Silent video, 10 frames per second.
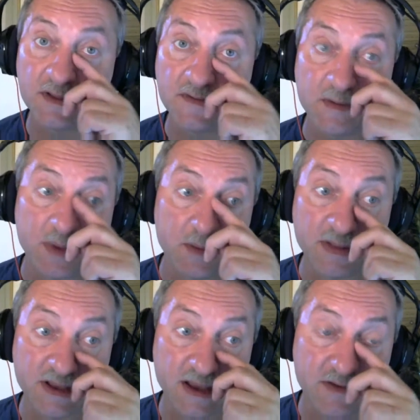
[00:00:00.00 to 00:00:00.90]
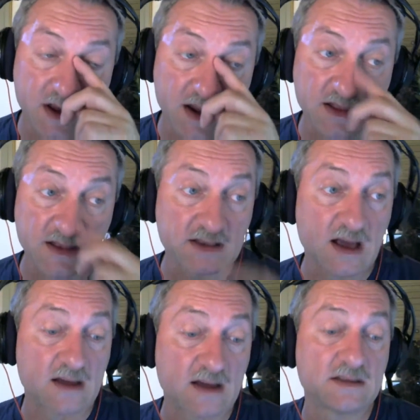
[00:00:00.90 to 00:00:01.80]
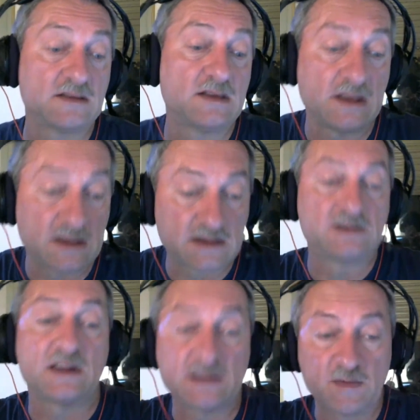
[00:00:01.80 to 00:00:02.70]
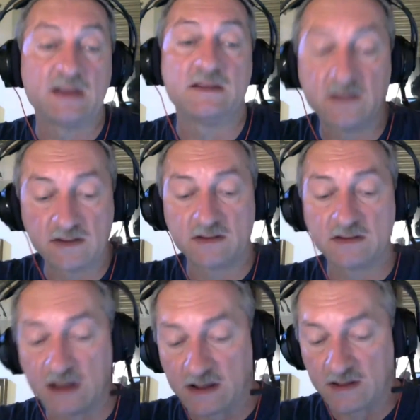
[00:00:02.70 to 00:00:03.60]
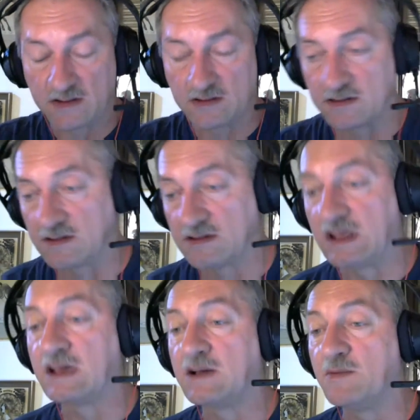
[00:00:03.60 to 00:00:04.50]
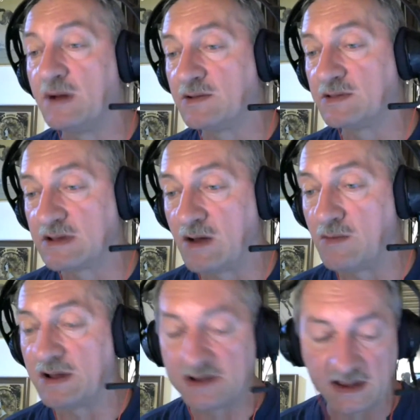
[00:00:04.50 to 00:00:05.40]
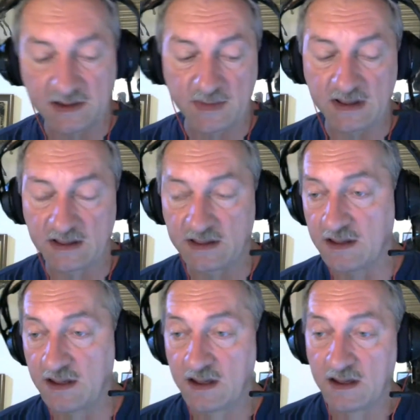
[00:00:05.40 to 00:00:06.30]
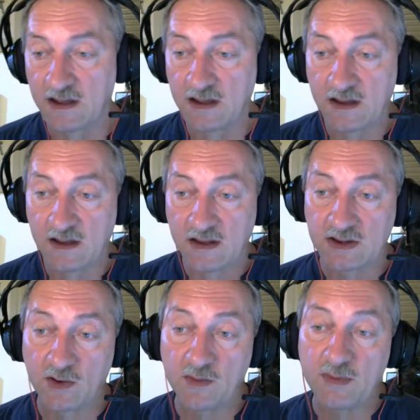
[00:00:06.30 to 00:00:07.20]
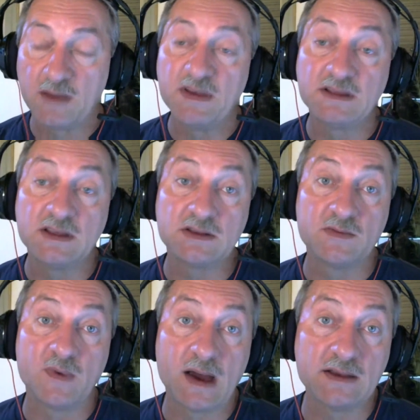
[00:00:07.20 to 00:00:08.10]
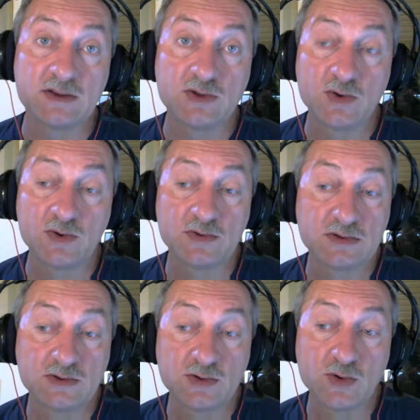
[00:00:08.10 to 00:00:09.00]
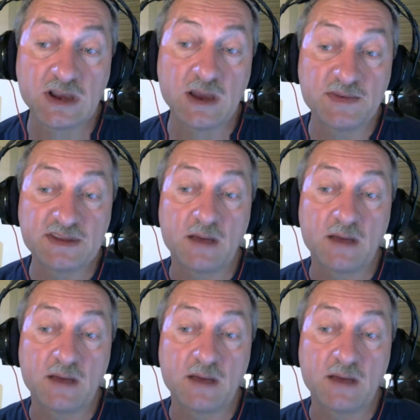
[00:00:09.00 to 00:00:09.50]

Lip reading: when people have credit cards that they just spend, you know, they don't think about how much they spend. So maybe it is wise to keep some